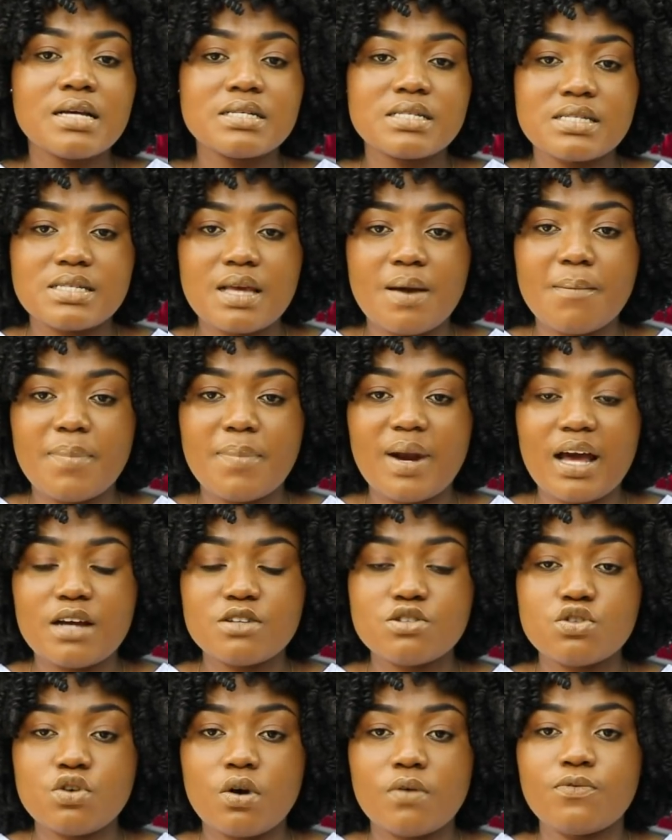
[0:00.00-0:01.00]

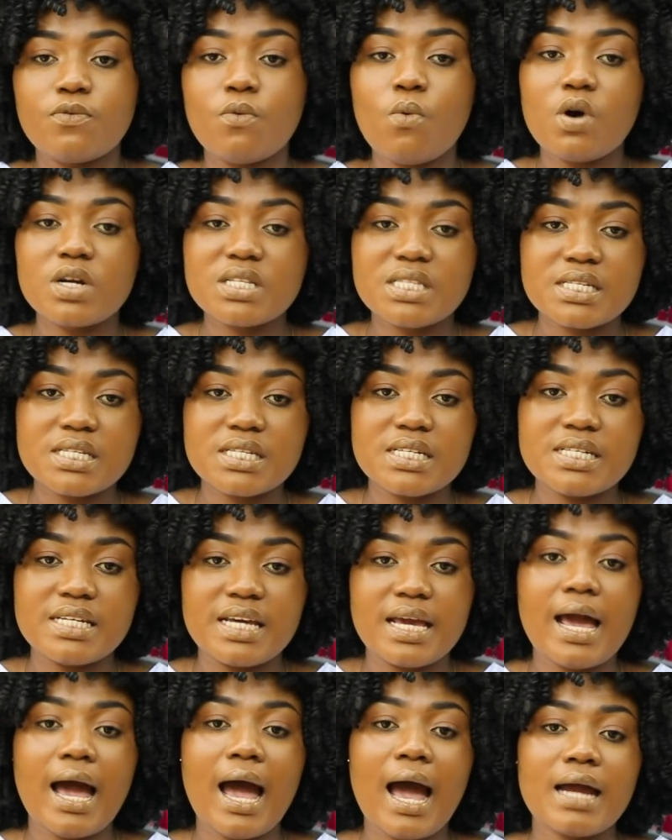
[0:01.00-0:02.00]
semblance of what
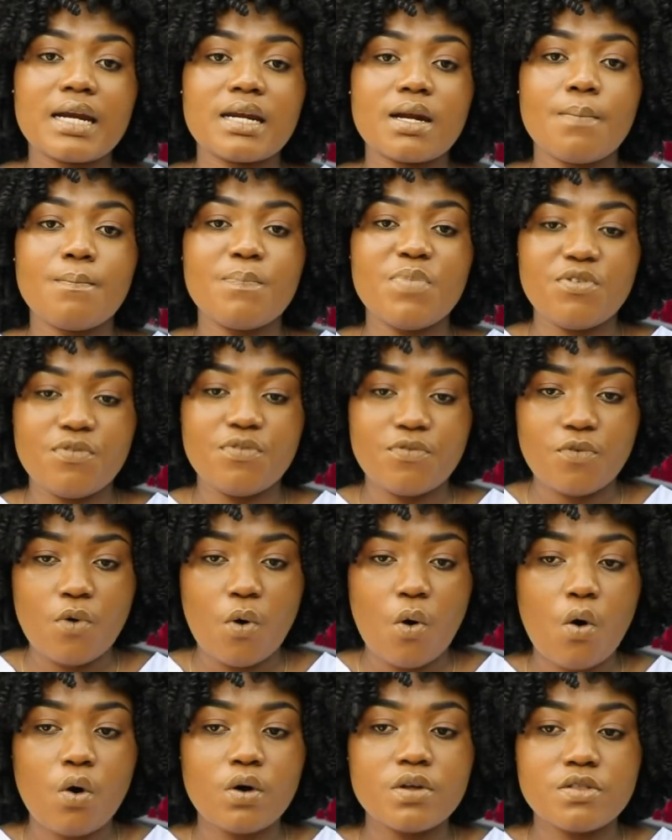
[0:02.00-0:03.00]
they had
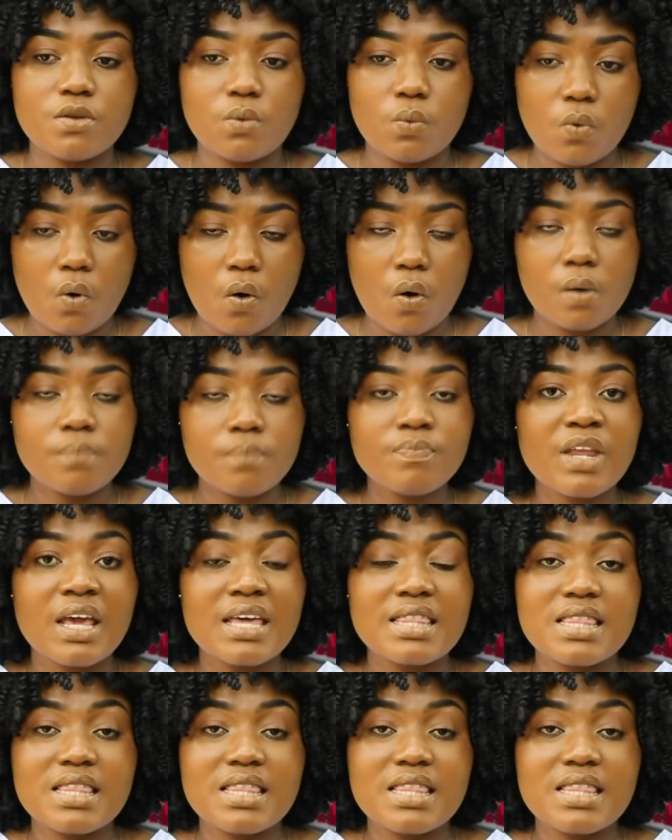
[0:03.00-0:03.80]
before the war.